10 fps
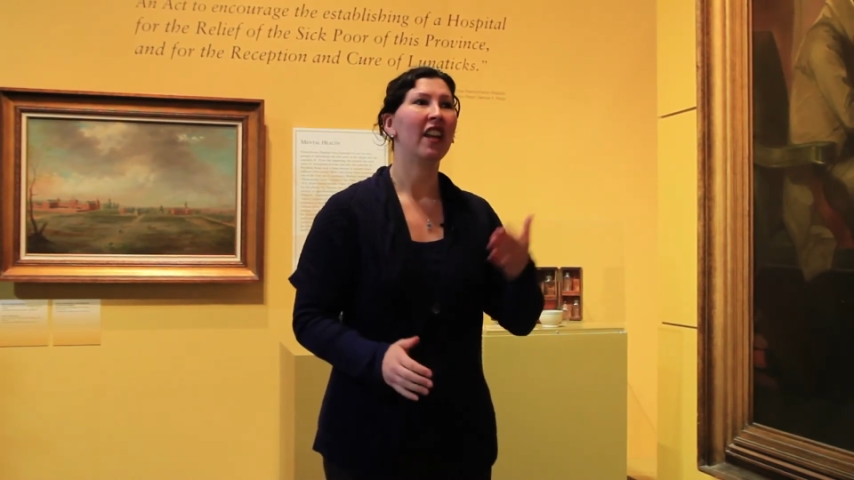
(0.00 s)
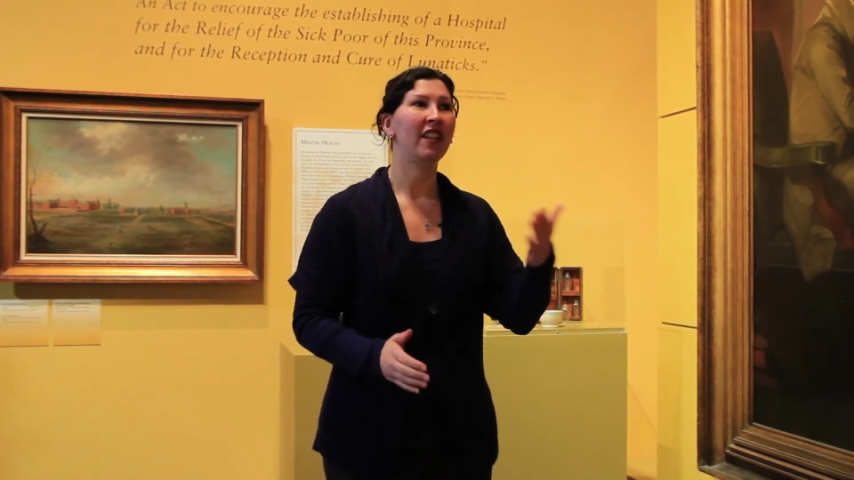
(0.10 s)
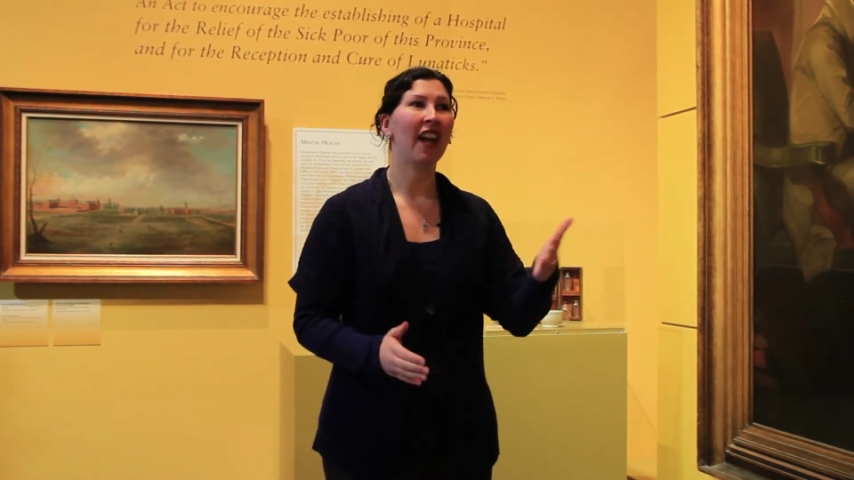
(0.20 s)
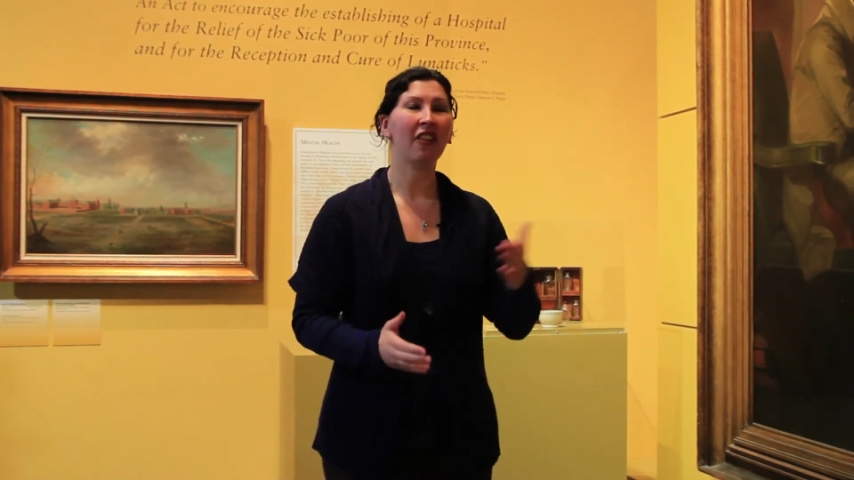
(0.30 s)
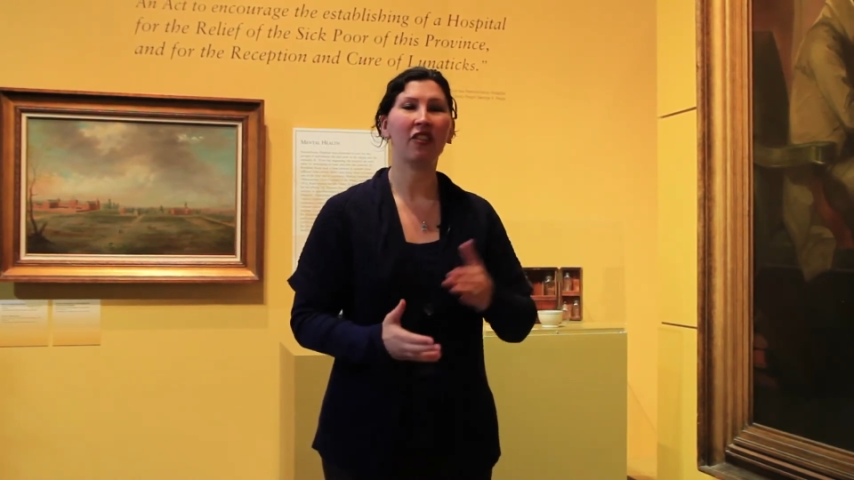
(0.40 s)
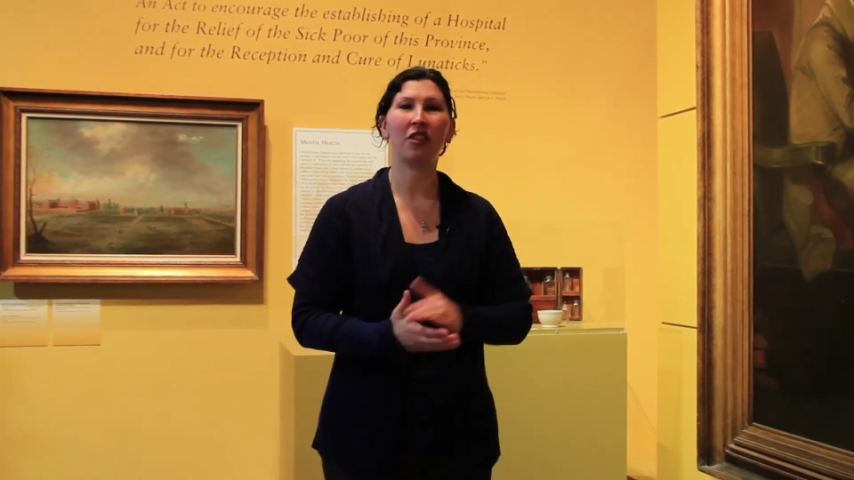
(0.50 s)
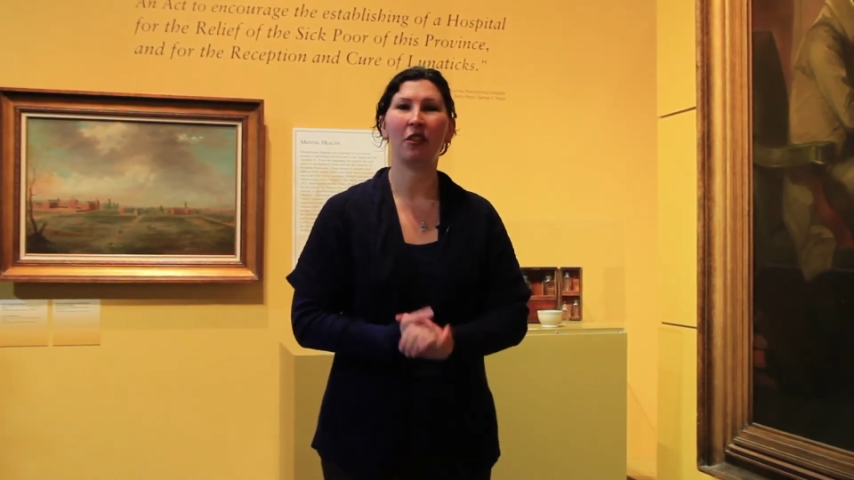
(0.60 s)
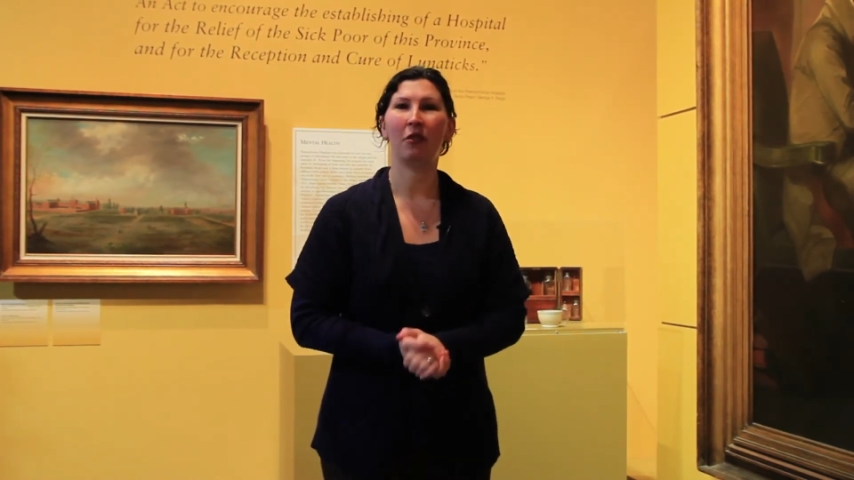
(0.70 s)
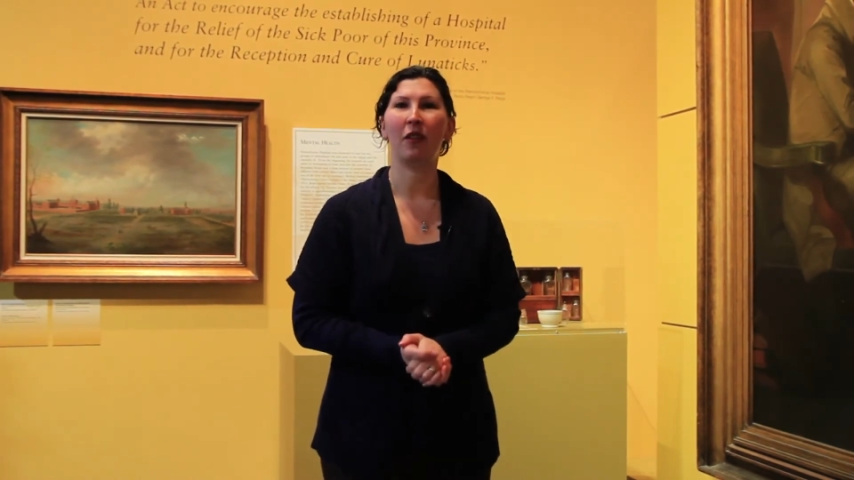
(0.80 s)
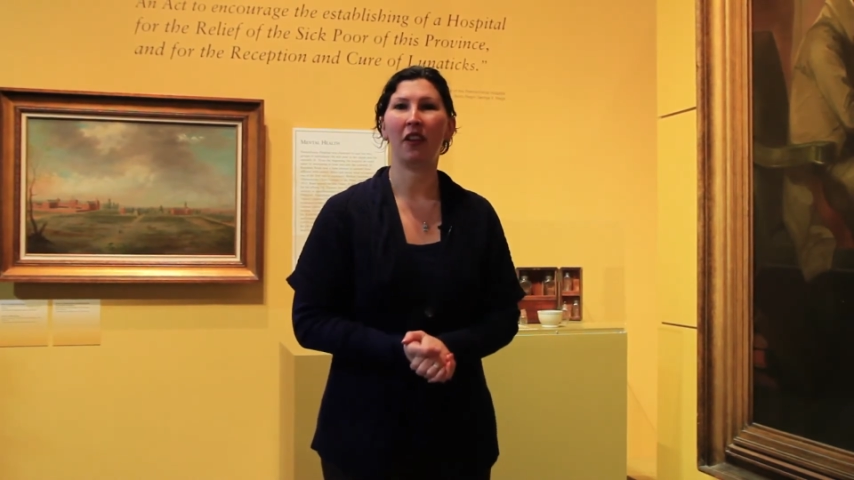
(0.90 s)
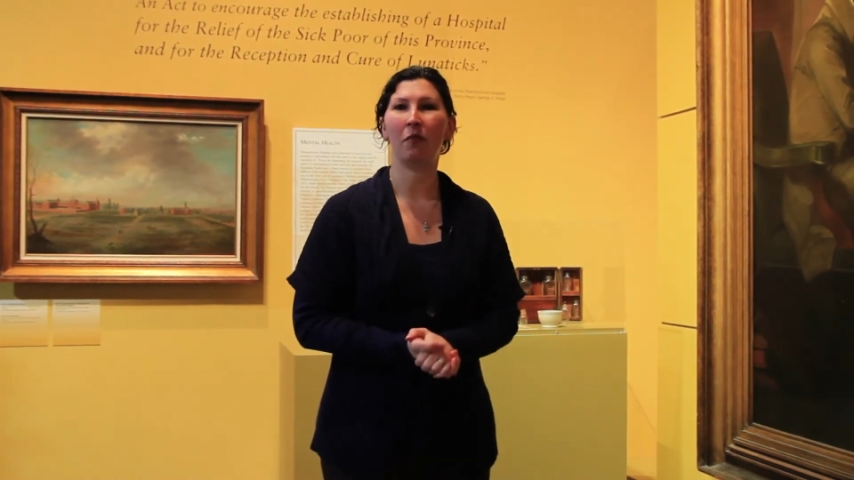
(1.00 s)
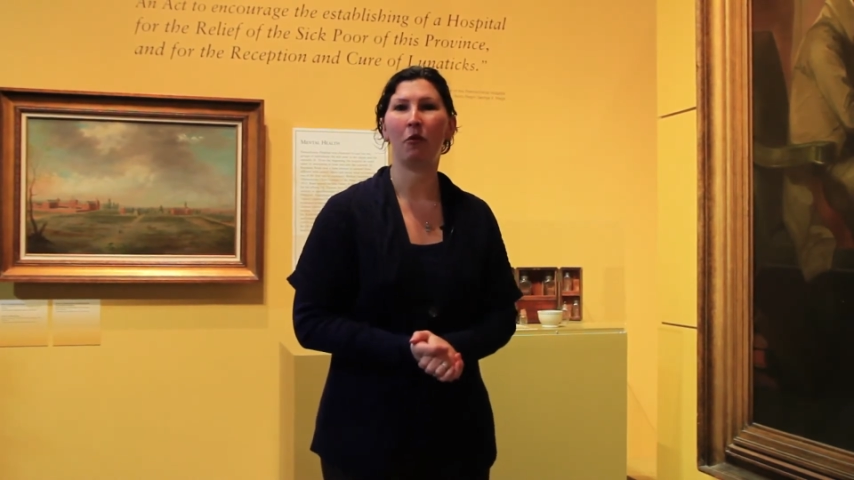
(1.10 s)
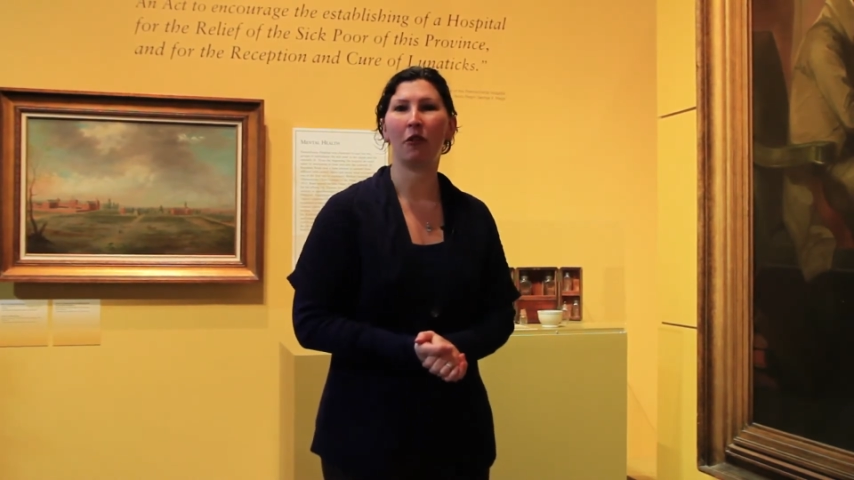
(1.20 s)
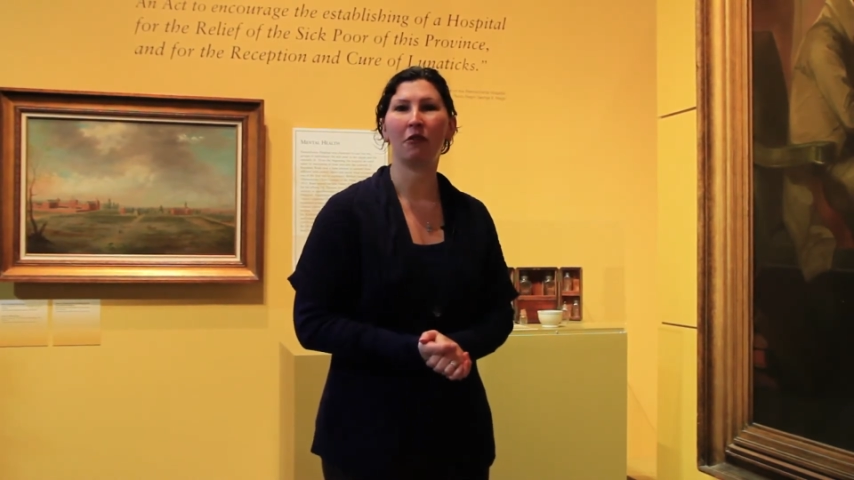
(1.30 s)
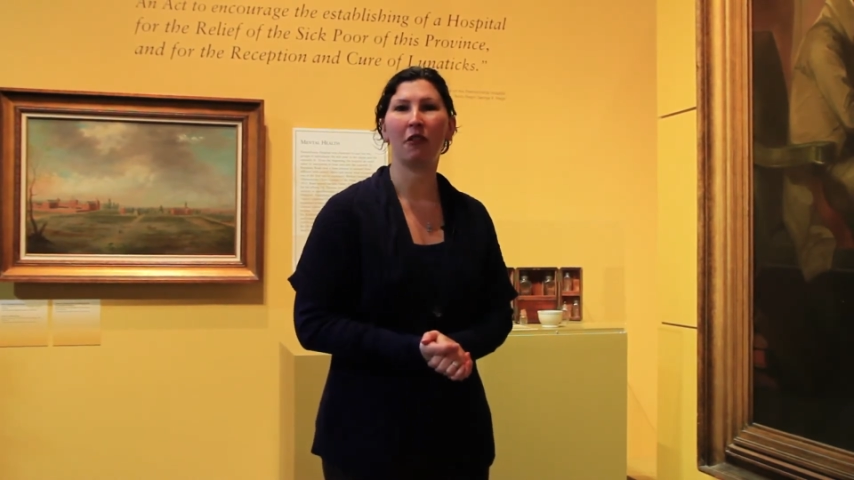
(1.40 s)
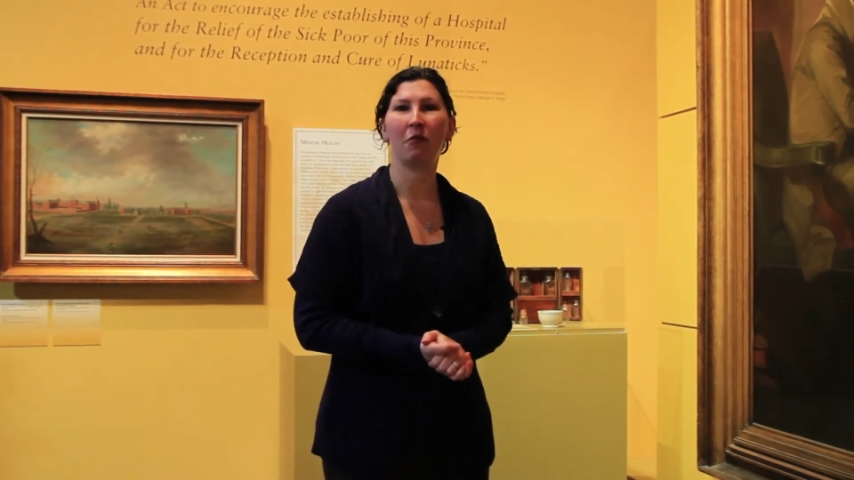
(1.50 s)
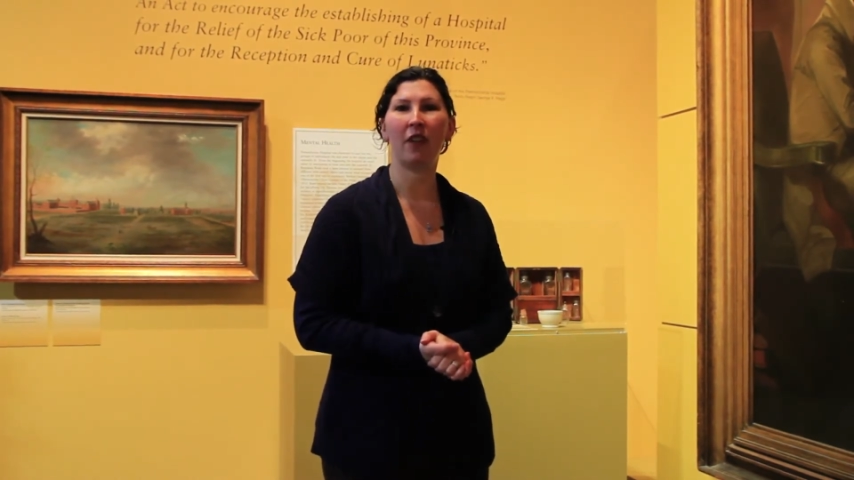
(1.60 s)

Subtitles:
next to his portrait,